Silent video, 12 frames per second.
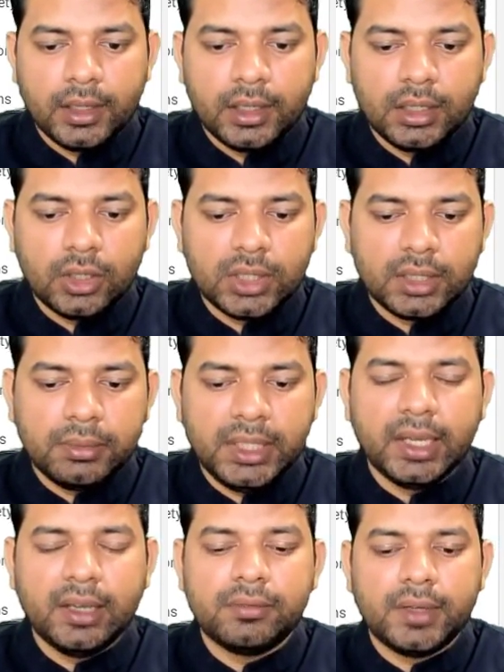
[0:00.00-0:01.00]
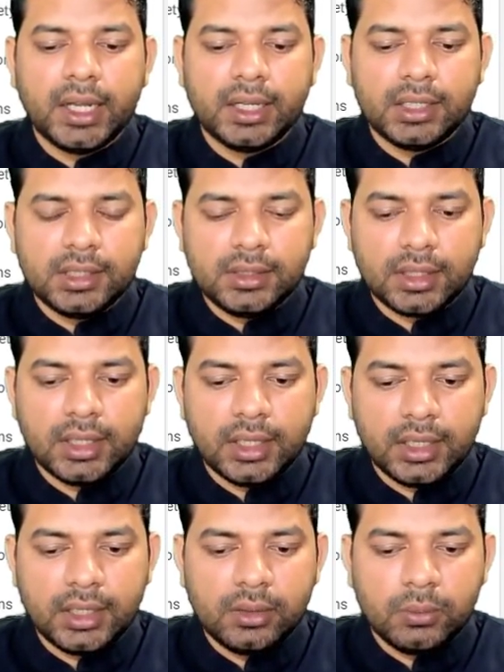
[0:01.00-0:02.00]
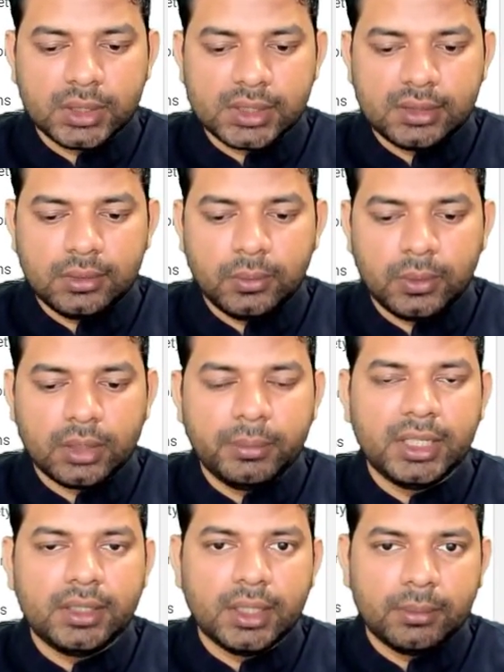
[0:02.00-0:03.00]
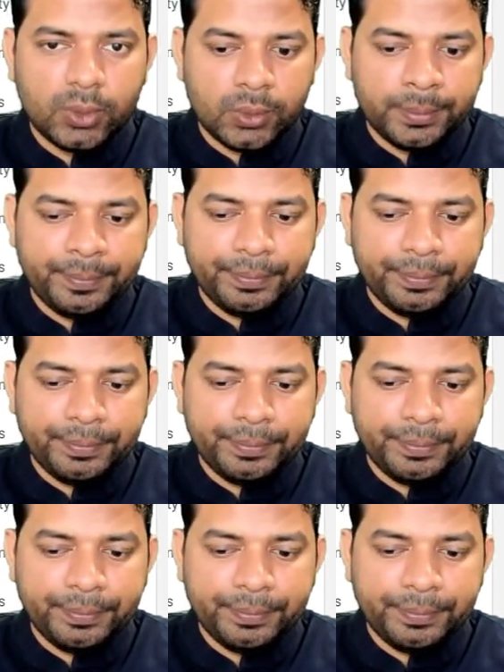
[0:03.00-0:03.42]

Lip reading: Now that we have added our Whautomate demo